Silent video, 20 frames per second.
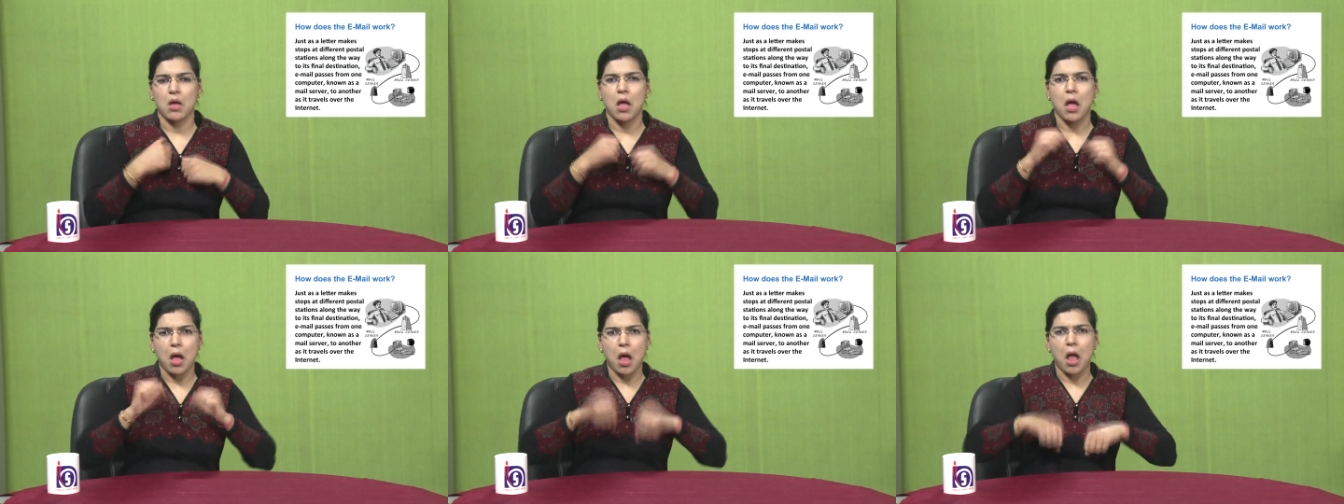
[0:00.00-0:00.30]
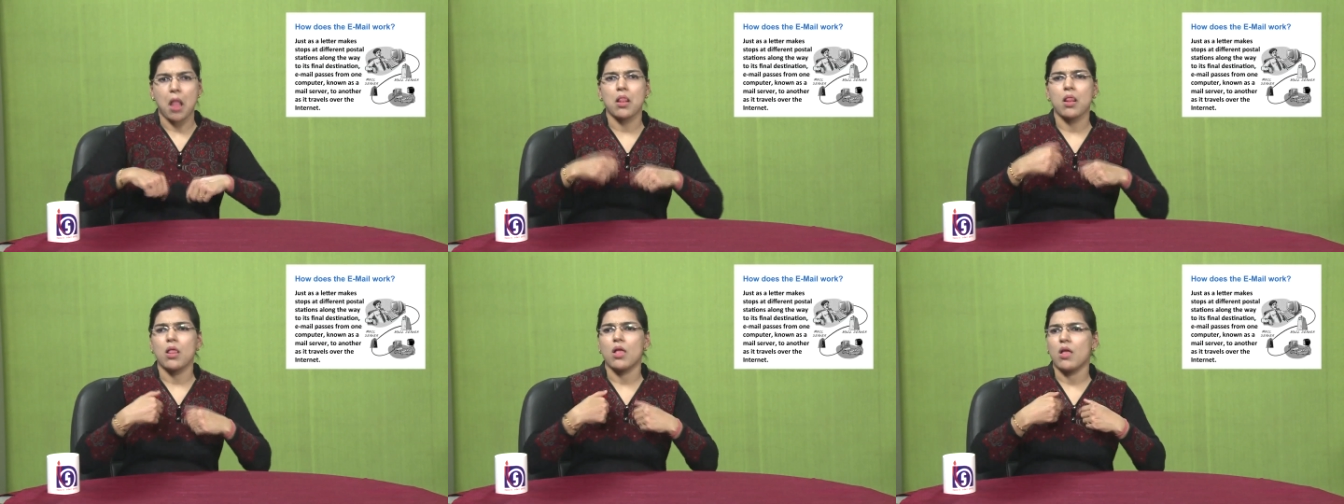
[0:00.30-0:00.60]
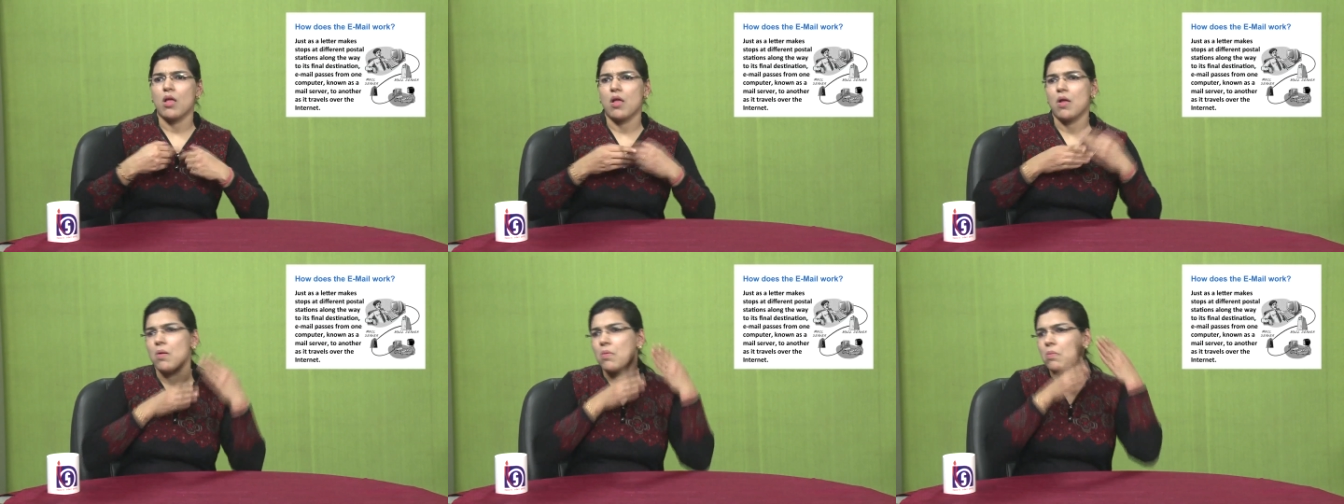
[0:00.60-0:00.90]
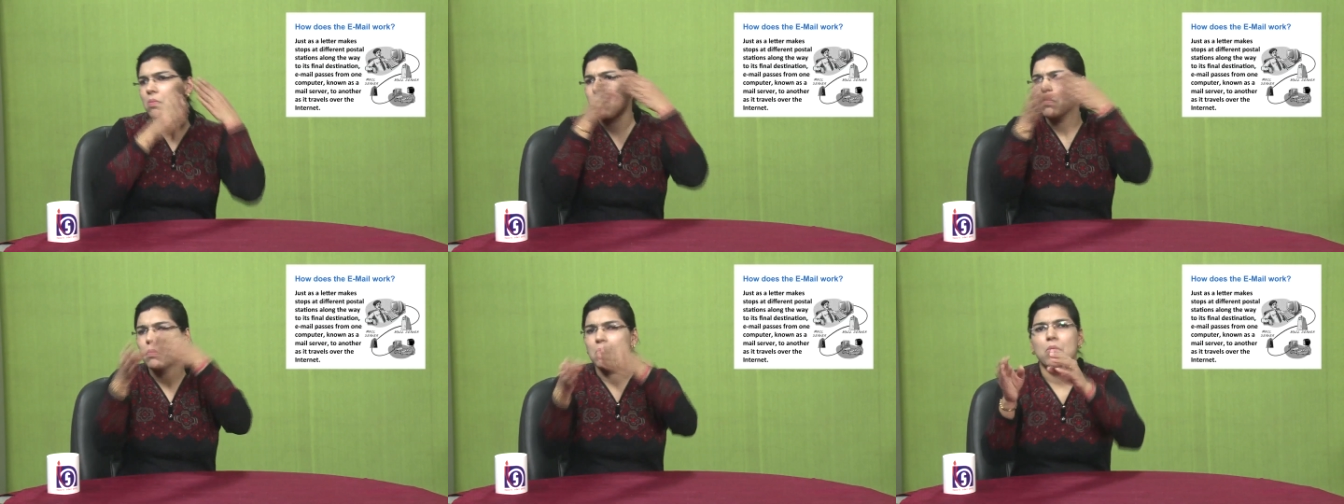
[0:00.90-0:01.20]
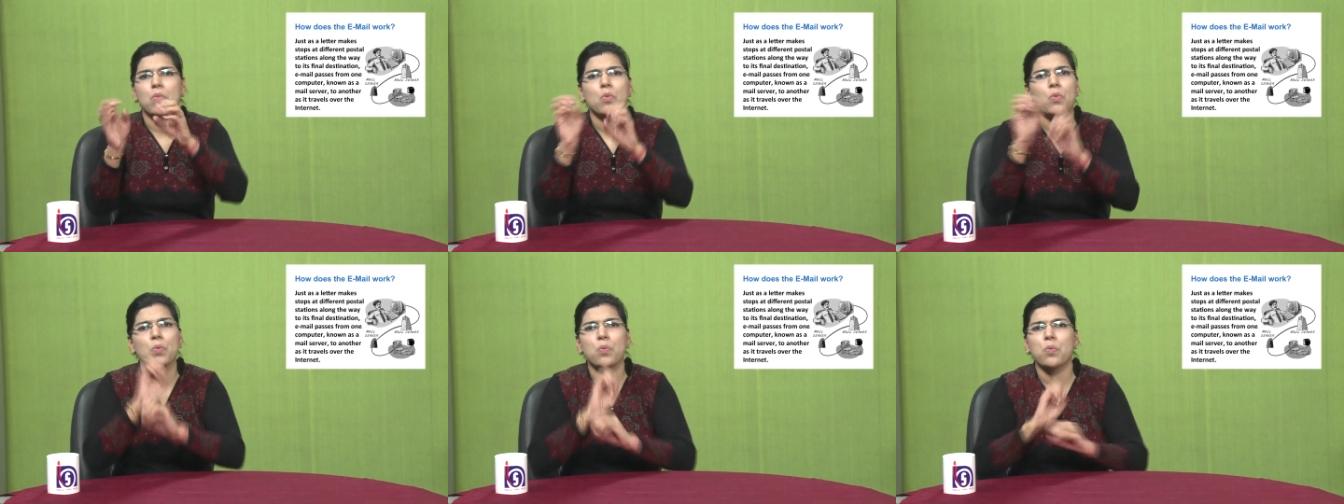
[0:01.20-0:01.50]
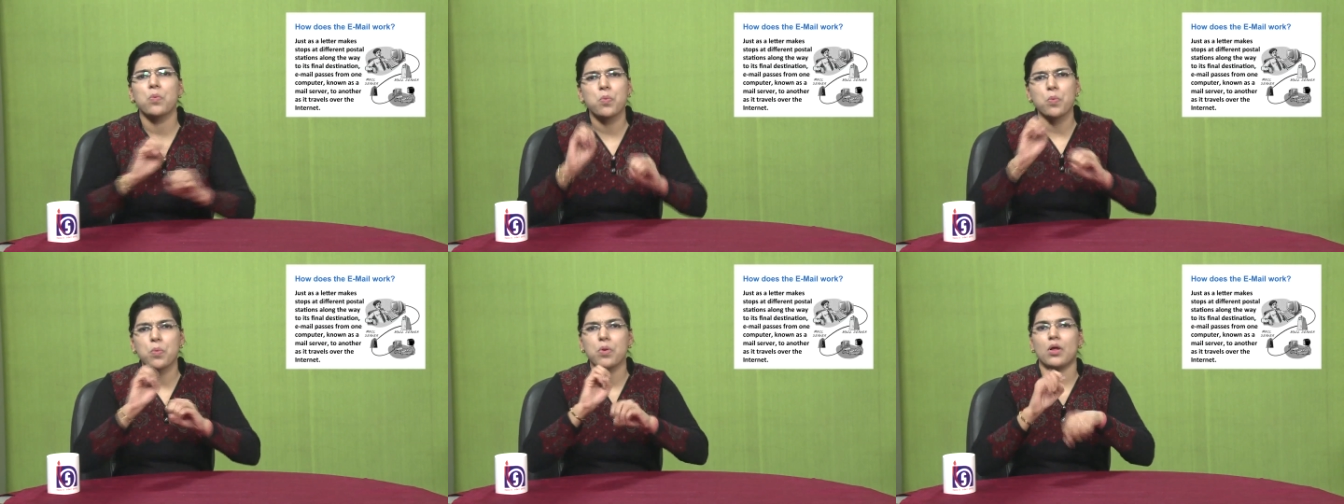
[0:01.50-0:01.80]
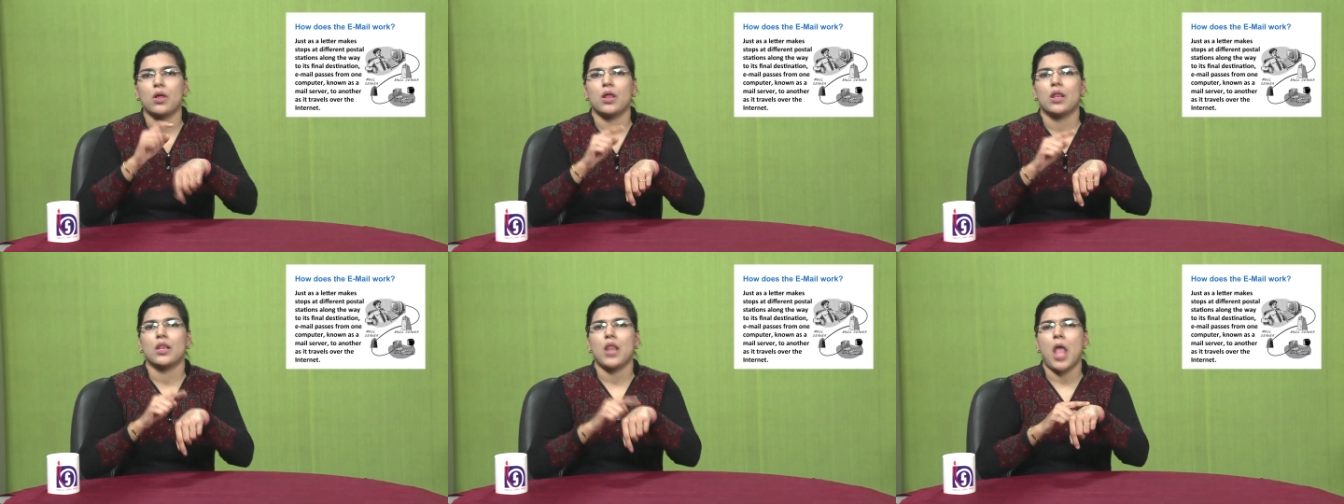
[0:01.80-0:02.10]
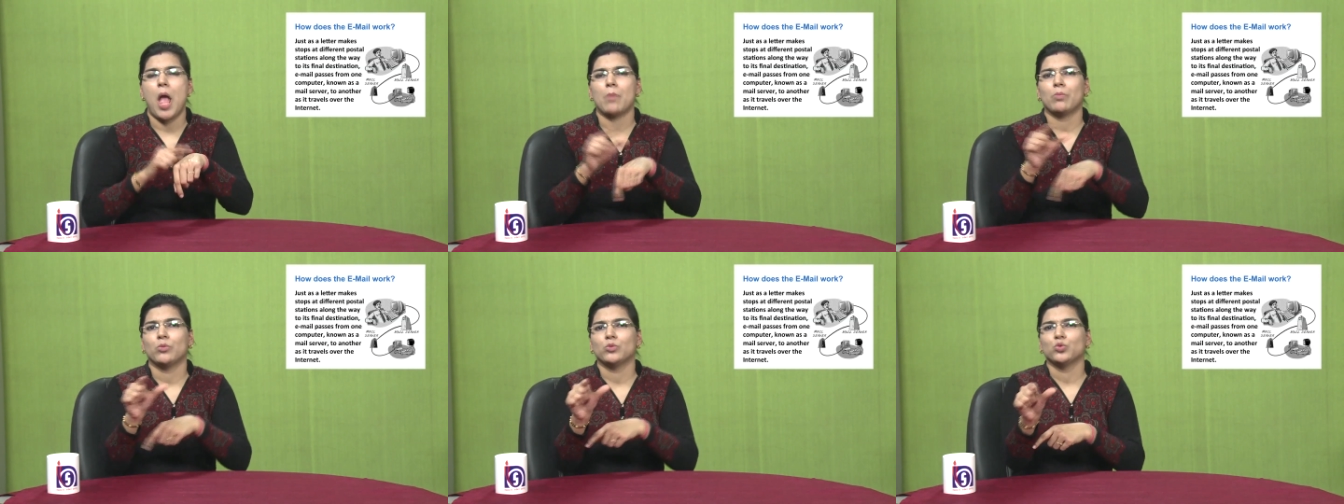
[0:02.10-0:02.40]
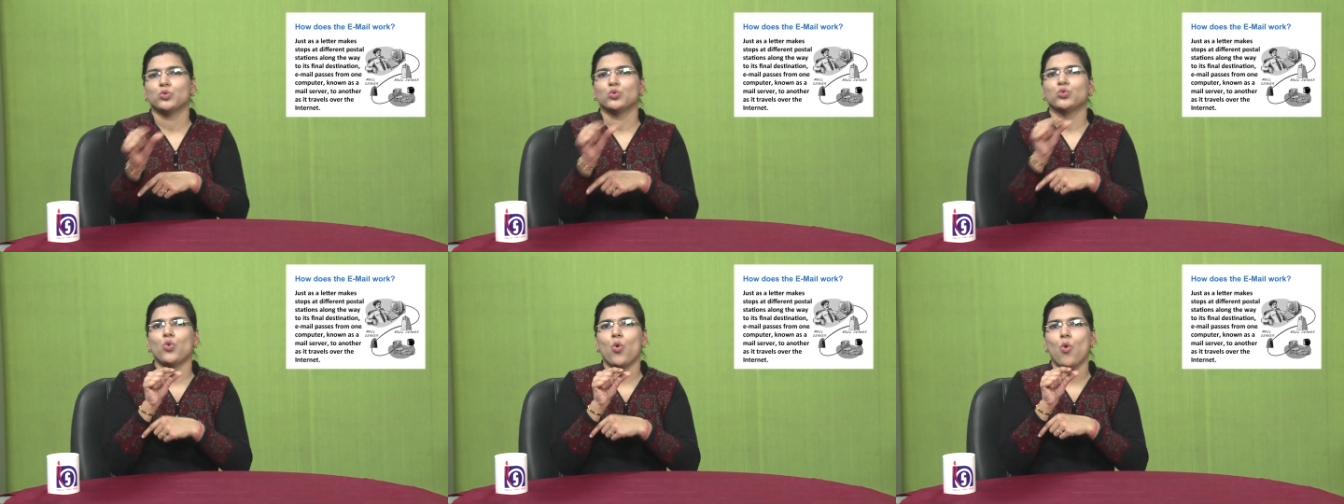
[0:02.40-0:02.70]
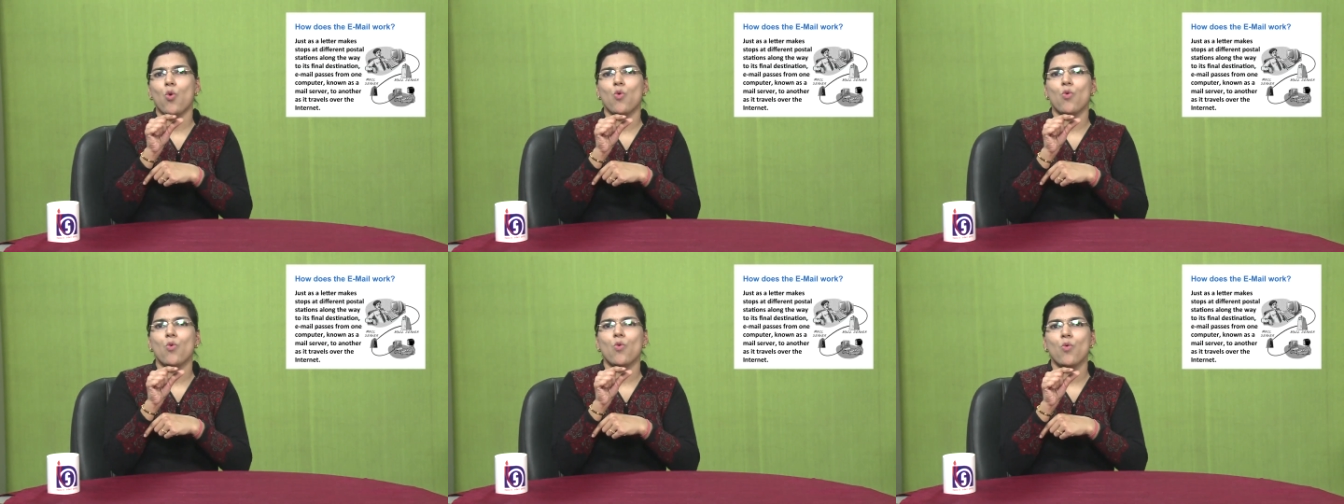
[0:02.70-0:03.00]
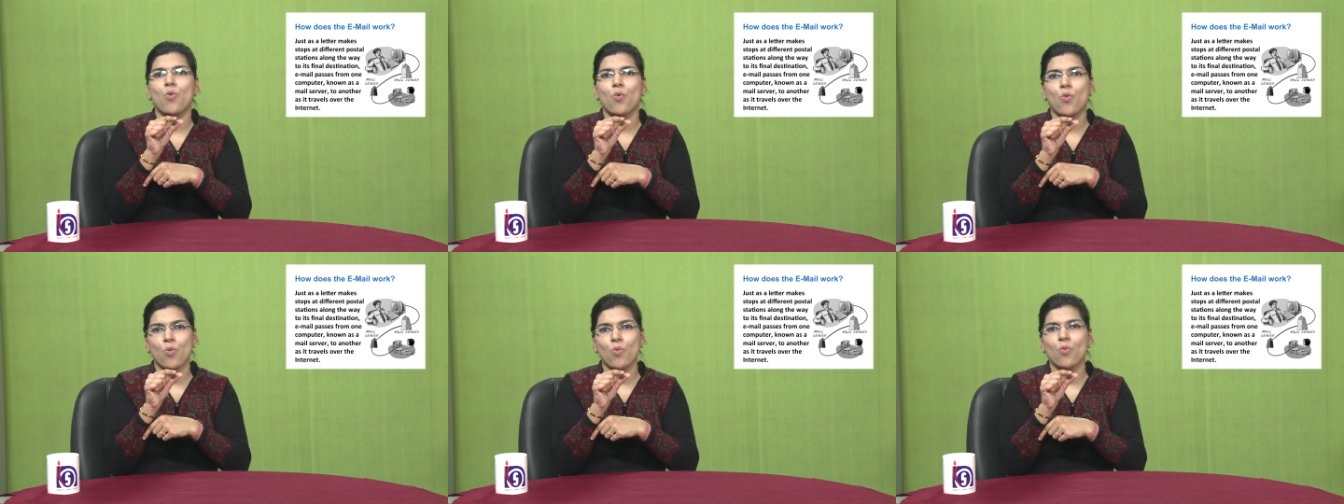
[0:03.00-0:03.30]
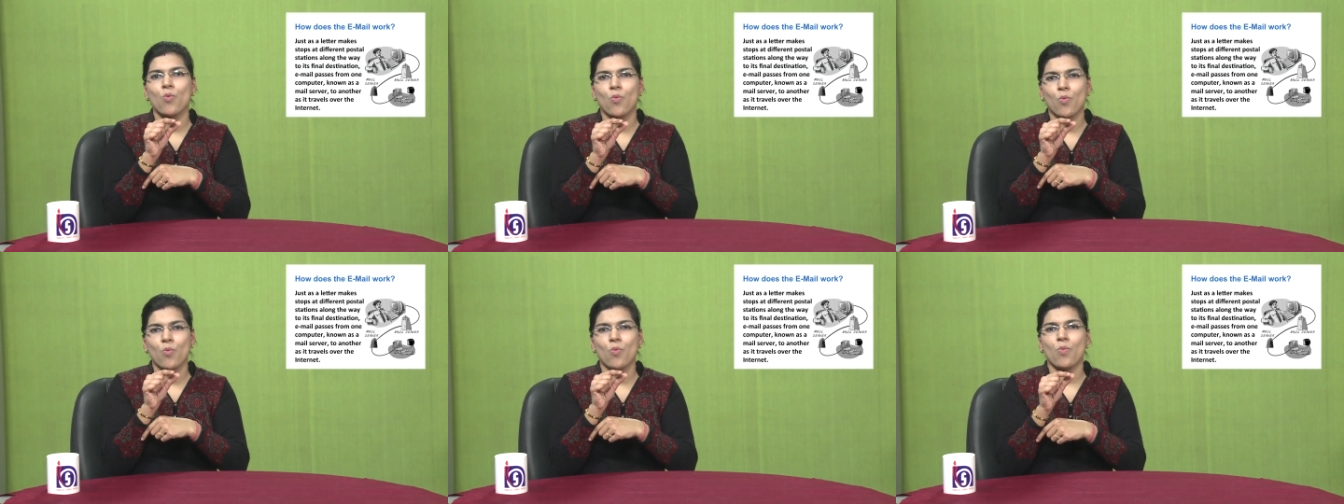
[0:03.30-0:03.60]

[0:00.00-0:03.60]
But now, we don't have to go anywhere else.